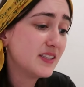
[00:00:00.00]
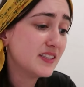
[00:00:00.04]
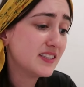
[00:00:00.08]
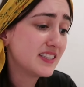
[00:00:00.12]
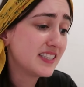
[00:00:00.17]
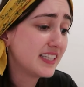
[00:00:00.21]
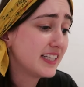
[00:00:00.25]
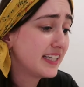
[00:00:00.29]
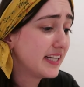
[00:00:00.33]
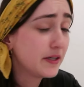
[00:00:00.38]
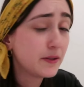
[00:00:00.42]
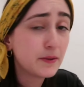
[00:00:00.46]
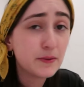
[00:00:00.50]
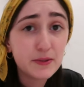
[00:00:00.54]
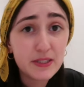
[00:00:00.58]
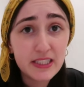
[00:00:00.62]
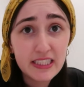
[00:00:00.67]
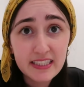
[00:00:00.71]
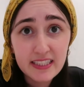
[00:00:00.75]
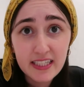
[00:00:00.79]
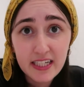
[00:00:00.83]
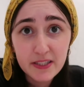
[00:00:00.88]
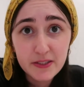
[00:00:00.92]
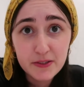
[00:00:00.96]
the skincare
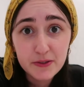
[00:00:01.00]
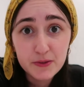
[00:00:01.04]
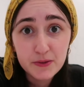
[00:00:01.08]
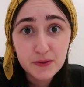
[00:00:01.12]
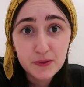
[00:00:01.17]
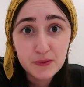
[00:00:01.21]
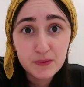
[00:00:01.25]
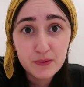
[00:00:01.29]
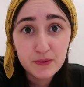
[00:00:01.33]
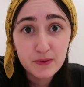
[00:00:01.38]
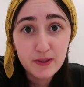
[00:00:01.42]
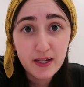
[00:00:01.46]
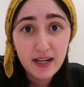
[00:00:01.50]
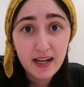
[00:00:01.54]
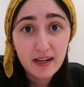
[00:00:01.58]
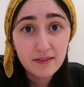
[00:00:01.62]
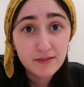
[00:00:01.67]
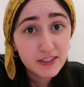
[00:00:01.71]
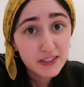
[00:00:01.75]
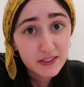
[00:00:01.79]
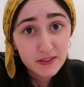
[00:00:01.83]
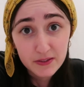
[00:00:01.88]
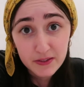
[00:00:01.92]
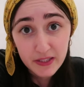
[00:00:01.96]
routine that I do
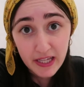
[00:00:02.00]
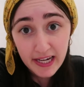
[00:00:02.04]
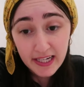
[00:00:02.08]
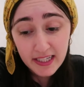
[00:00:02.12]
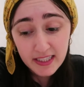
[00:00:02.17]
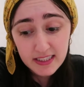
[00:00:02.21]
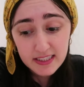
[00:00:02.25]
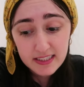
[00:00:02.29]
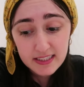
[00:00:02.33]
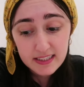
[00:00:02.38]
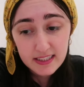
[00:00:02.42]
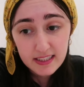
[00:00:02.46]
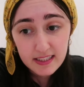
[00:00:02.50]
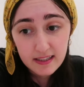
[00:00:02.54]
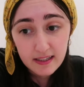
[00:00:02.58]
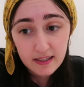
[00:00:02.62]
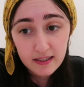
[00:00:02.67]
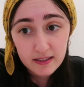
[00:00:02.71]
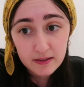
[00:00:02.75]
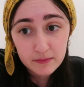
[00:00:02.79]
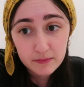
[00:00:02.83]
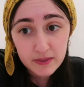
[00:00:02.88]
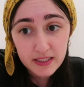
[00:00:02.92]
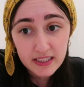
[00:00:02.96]
every single night.
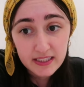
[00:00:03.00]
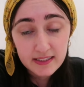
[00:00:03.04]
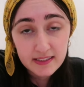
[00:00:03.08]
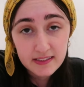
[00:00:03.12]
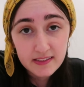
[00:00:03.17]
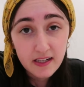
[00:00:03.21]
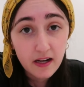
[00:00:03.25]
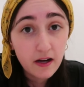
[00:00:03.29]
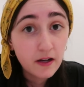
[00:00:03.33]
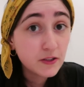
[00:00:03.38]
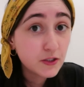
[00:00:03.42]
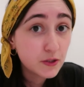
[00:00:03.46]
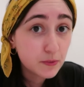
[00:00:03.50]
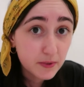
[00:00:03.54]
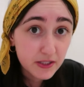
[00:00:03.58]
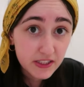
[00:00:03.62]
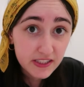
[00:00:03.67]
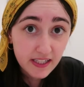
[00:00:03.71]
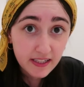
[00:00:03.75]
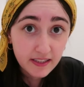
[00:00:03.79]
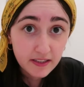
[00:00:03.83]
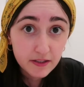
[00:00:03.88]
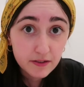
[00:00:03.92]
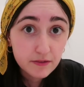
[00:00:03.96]
It is
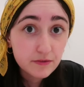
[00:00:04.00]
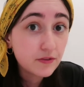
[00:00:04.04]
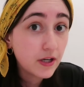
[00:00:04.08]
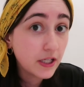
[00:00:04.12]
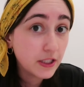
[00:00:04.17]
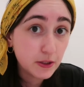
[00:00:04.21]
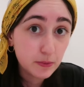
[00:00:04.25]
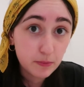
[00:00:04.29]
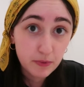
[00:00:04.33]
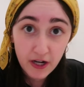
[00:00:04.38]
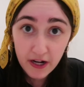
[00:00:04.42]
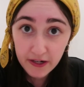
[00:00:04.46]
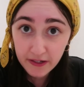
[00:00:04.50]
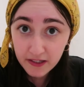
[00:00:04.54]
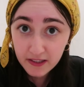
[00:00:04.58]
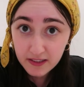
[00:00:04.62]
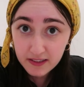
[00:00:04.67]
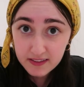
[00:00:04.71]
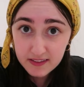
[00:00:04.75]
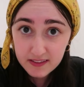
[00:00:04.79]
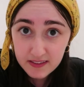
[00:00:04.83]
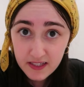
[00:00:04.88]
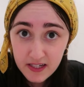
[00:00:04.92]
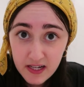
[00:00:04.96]
100% French
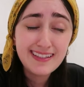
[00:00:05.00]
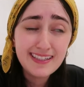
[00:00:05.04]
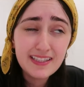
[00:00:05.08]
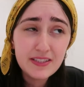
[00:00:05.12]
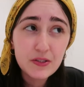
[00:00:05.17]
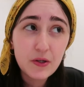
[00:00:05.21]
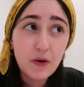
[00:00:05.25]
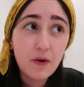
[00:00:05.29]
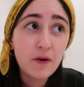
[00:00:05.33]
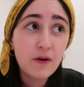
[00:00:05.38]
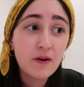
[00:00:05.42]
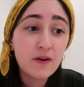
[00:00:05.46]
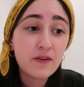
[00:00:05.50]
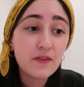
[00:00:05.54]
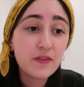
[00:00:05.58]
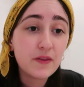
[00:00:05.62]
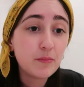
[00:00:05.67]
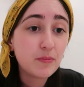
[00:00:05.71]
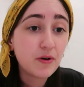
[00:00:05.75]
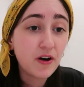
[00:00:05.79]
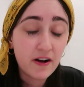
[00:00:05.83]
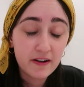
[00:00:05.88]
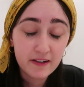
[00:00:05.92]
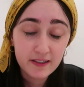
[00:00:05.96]
products. These are the
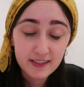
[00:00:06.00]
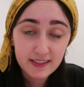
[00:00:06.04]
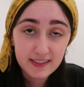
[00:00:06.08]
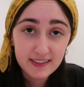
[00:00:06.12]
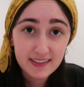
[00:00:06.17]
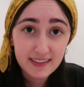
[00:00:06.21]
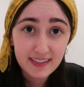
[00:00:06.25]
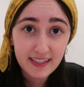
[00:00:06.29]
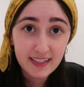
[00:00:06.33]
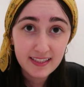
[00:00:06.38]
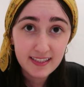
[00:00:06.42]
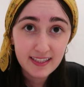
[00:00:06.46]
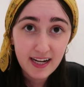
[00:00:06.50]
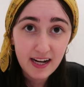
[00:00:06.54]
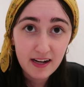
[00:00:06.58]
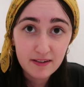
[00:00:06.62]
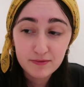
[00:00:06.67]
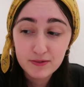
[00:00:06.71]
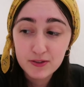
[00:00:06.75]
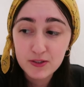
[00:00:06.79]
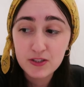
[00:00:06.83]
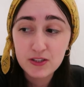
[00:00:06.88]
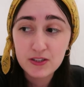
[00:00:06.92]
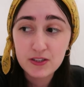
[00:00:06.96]
products that
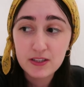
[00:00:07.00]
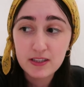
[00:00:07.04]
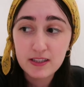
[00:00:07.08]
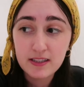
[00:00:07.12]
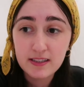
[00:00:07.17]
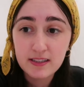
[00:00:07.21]
after